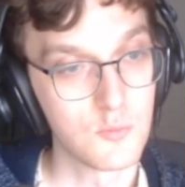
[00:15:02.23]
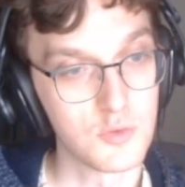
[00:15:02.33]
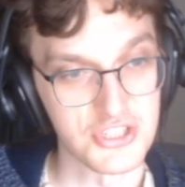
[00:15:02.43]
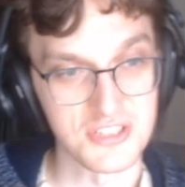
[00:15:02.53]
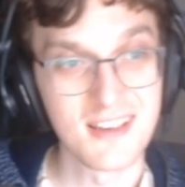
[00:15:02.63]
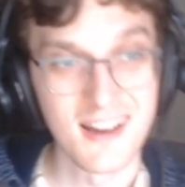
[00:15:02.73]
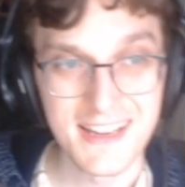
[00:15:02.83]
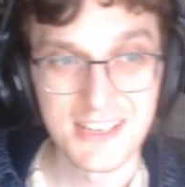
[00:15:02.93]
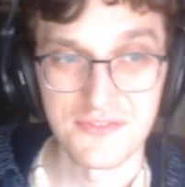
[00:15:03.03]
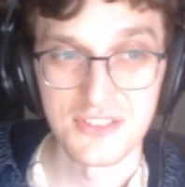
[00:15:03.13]
which is
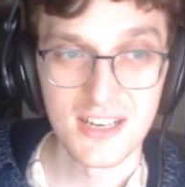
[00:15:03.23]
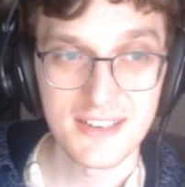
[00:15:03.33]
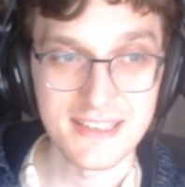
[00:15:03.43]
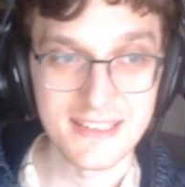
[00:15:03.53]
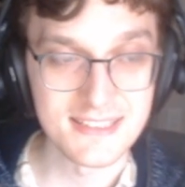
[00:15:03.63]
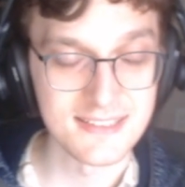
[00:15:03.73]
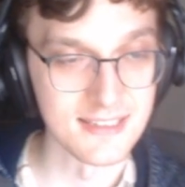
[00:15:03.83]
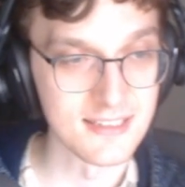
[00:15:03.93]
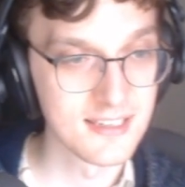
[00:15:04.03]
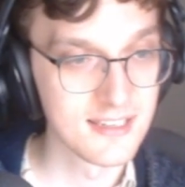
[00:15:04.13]
kind of nutty, isn't it?